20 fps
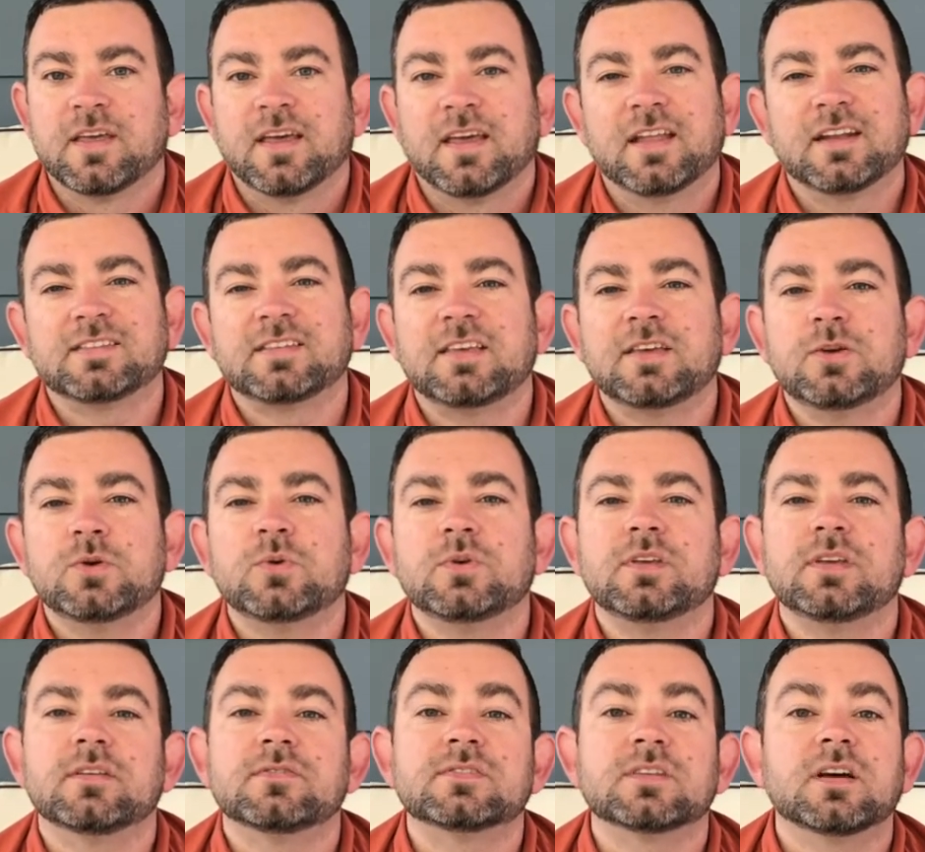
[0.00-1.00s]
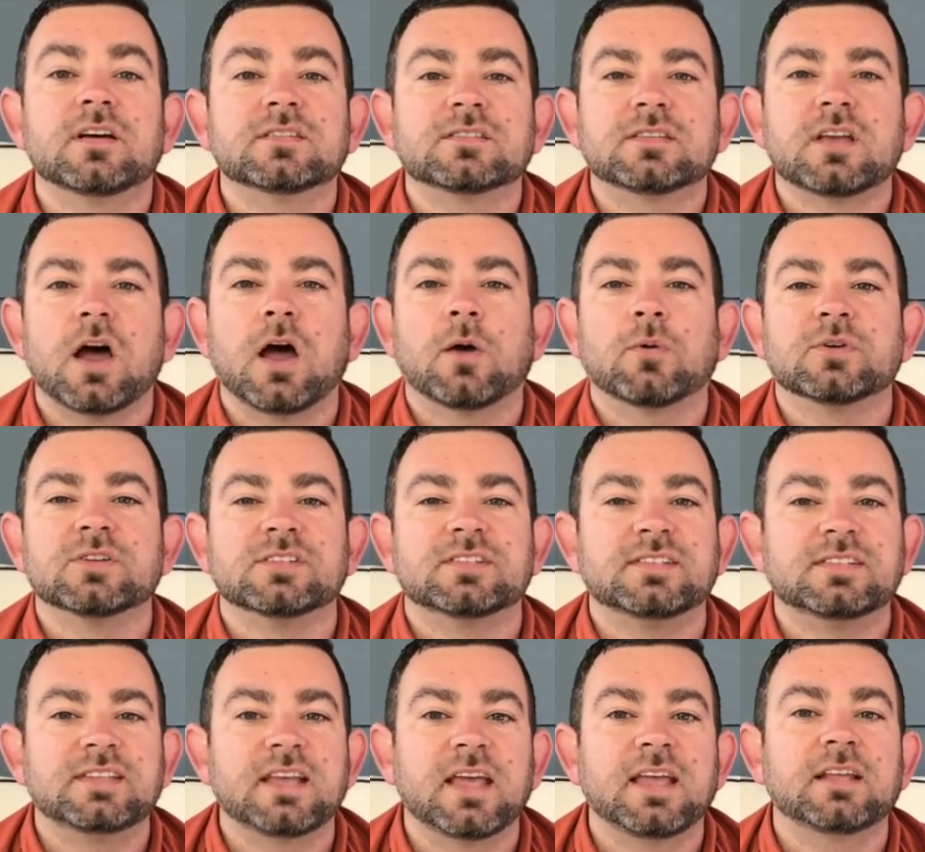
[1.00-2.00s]
It is He who gives us our
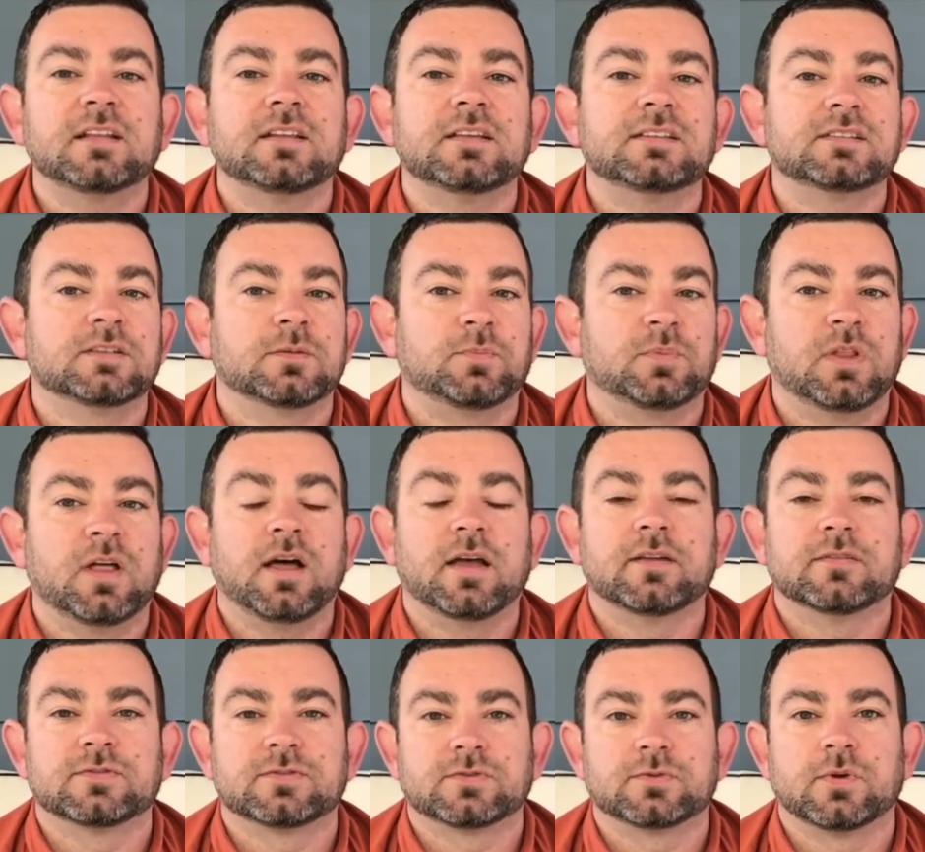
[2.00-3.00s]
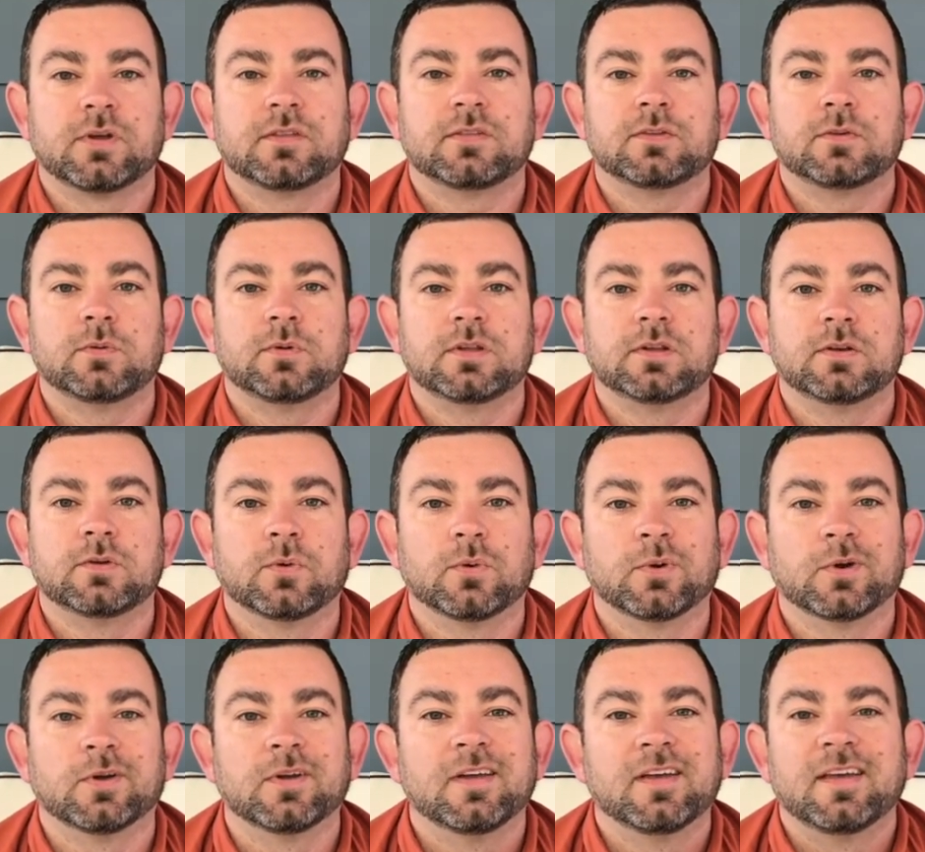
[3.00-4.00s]
daily supply of strength to
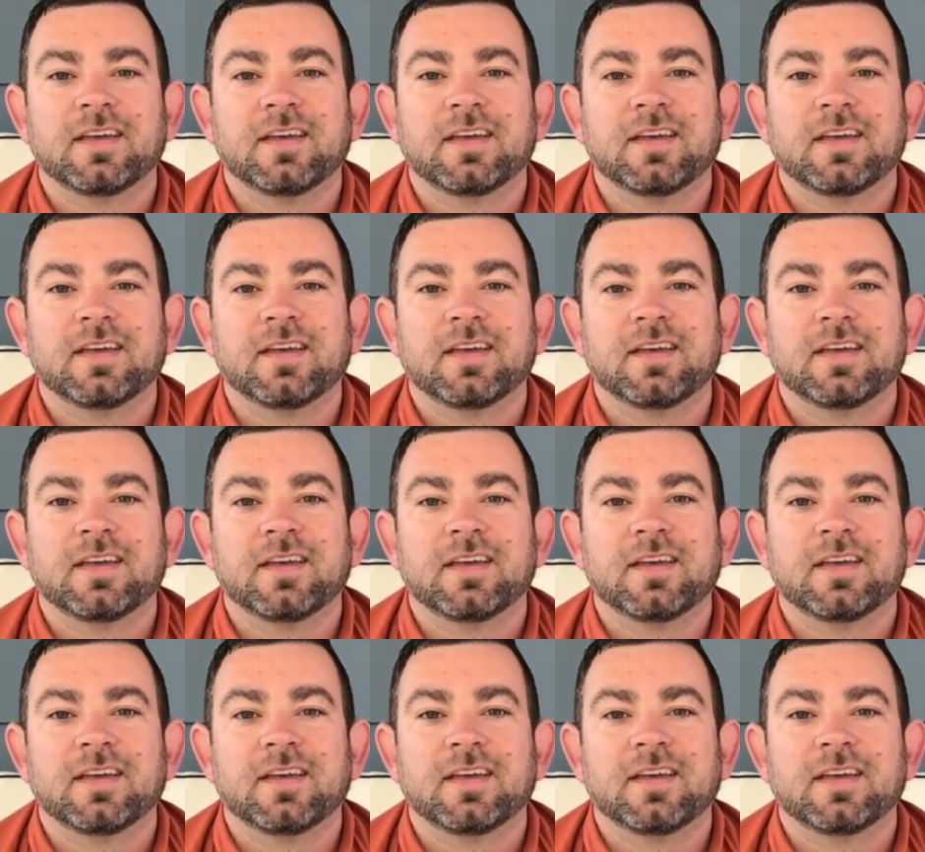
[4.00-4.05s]
endure.